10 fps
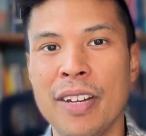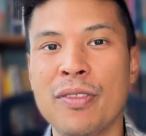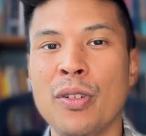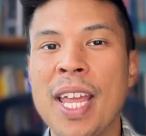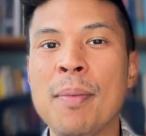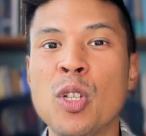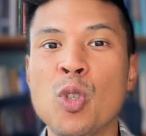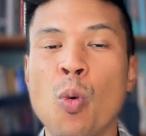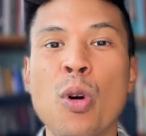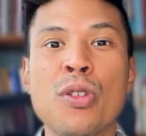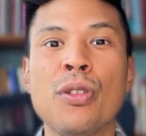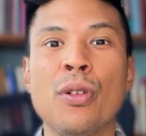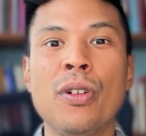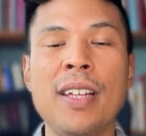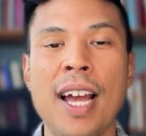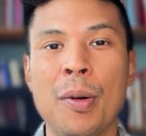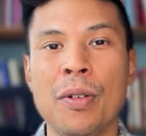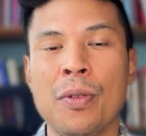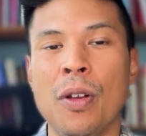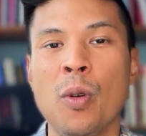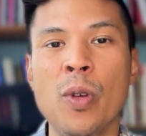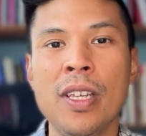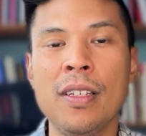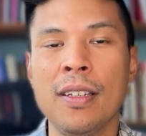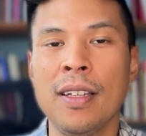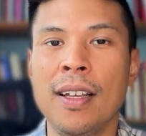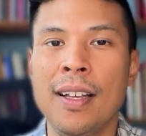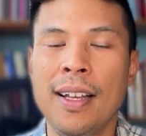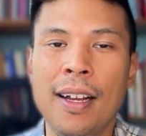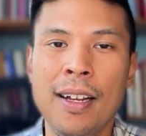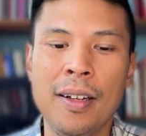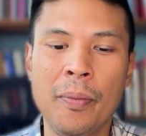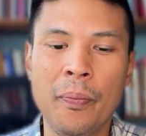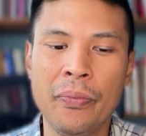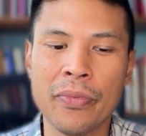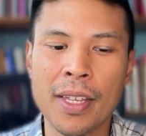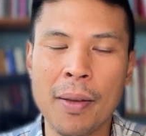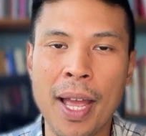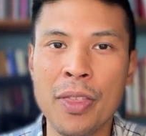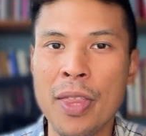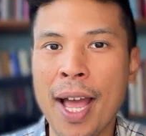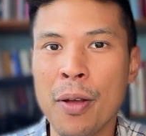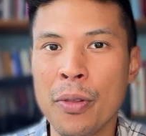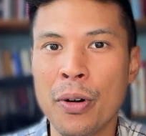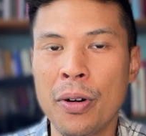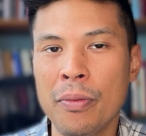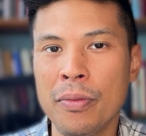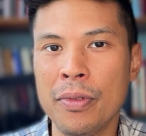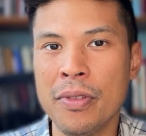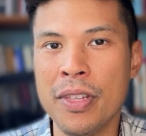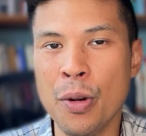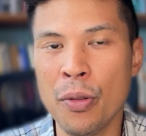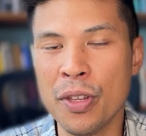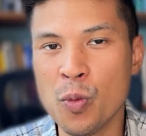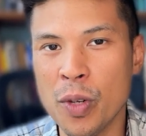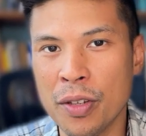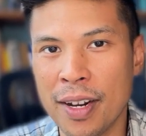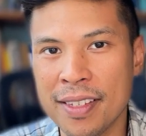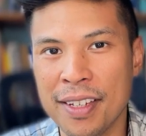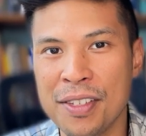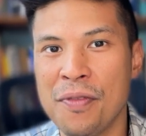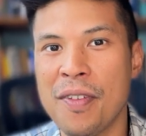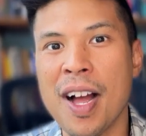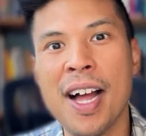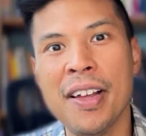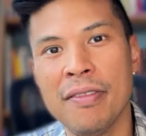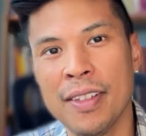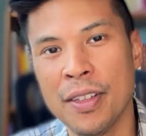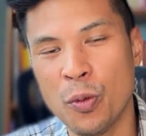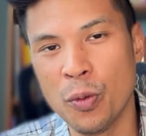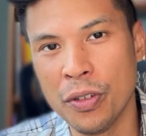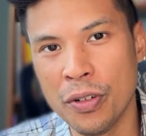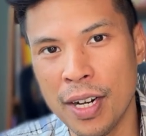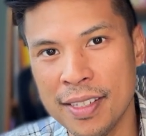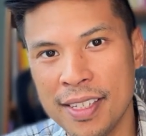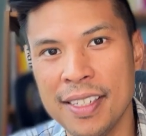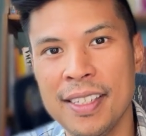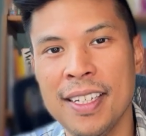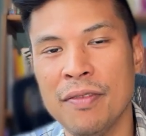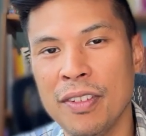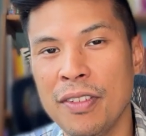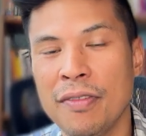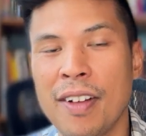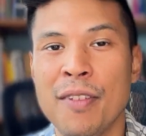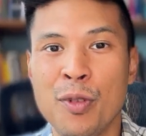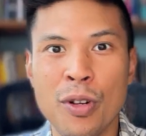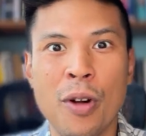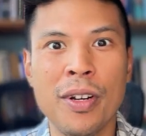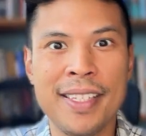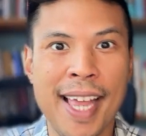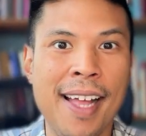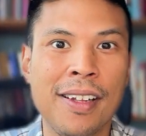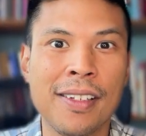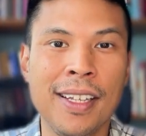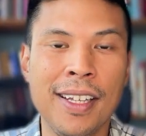If they're aiming towards 30 hours a week, and now they're, this week they're at 65, and then they're at 60 and 55, you can already tell,